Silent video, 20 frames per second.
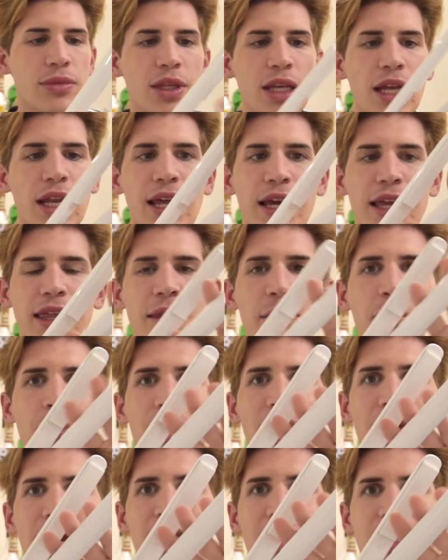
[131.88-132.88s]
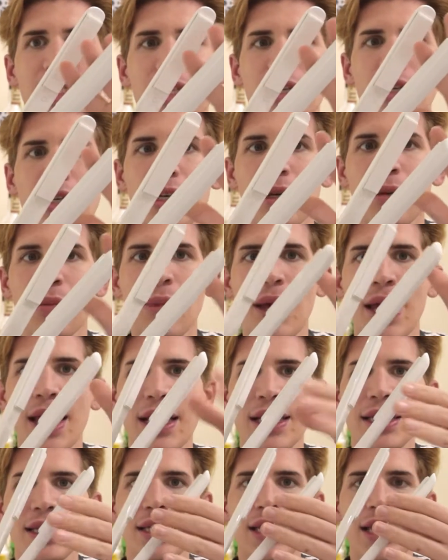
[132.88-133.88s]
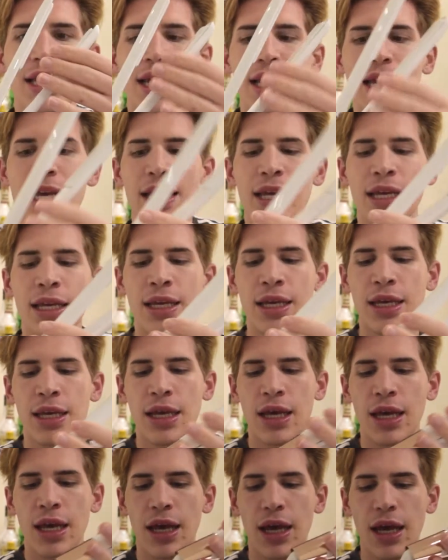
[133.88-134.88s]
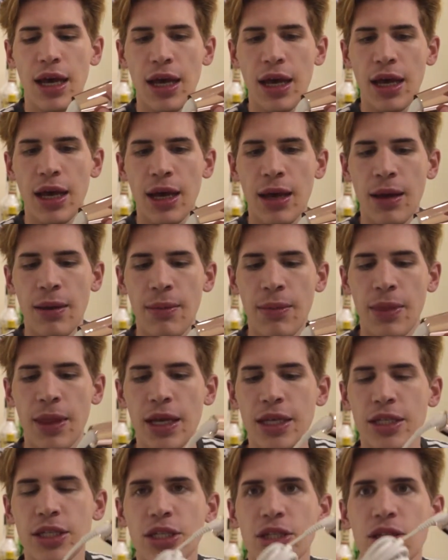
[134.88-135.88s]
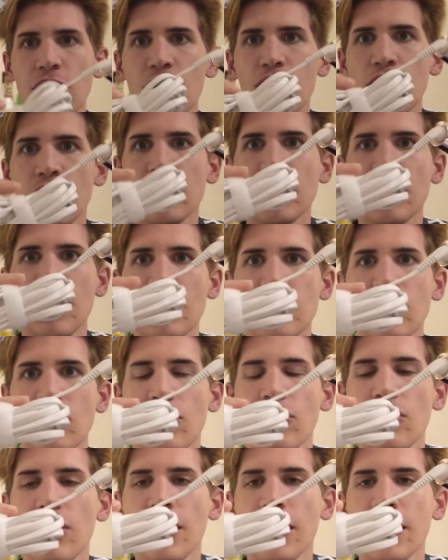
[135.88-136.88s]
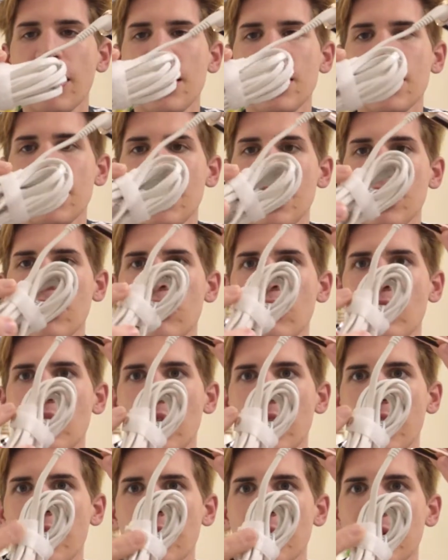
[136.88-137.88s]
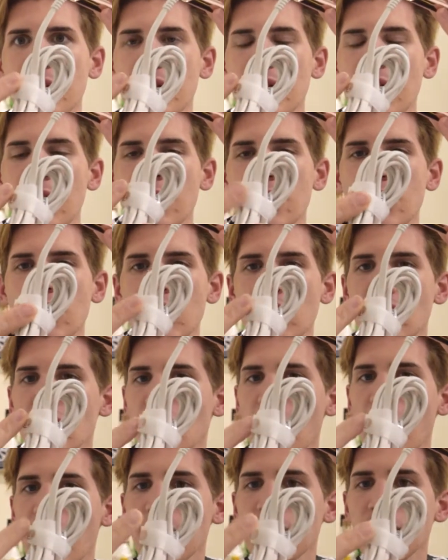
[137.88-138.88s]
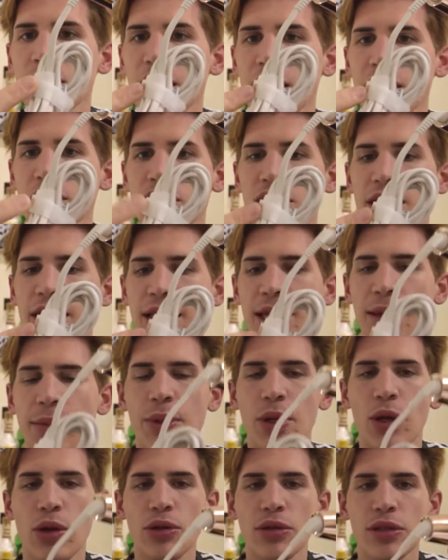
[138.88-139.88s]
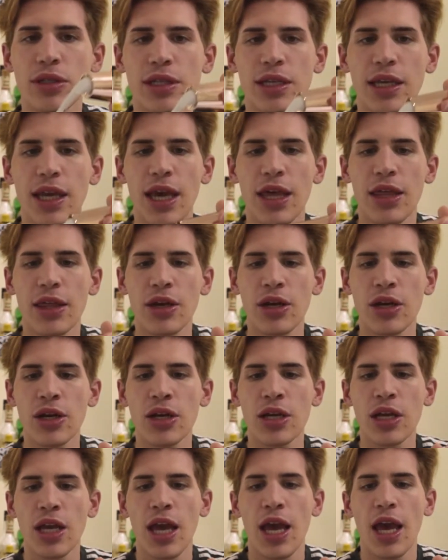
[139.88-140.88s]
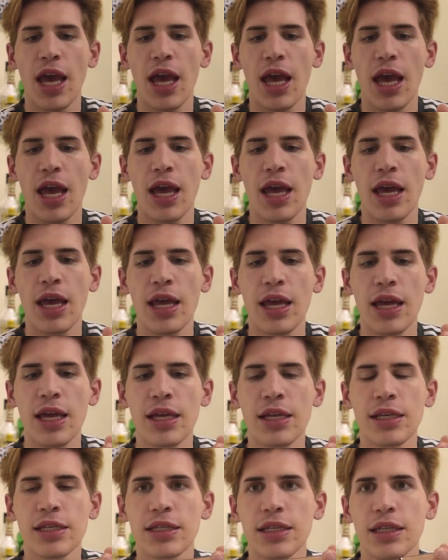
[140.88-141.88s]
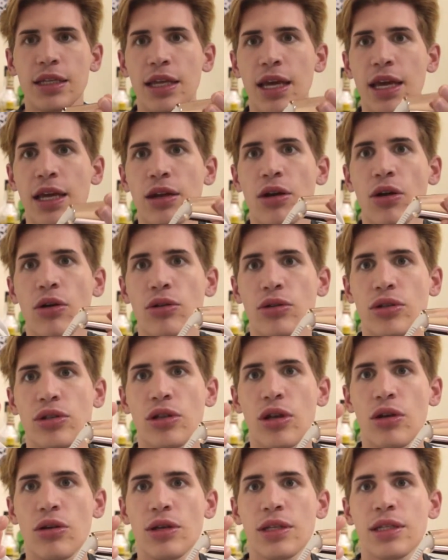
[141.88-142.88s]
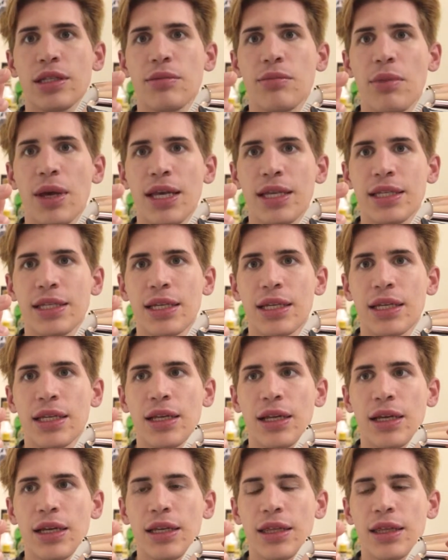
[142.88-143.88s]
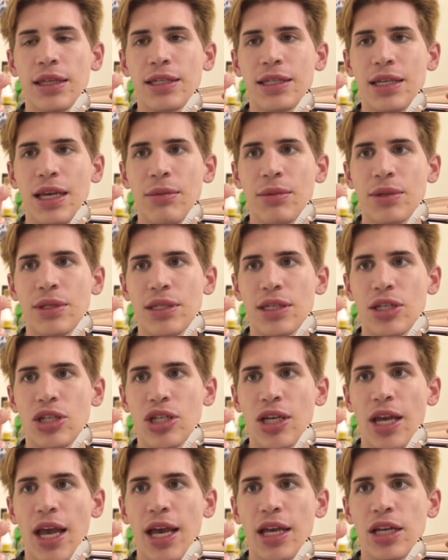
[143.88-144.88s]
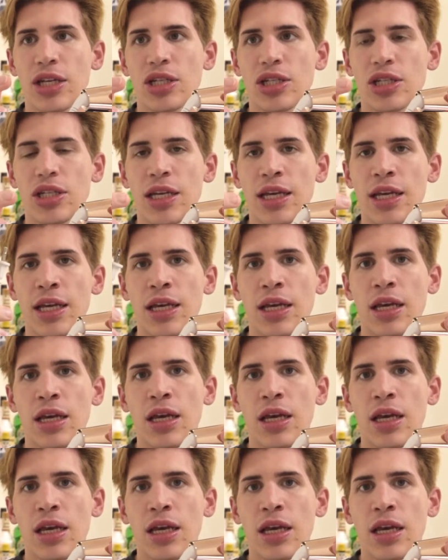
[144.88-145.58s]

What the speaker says: Like the plates look amazing. It's so nice that it's got like this little like strap to actually keep it all together. And then also it's amazing, like the same as the GHD,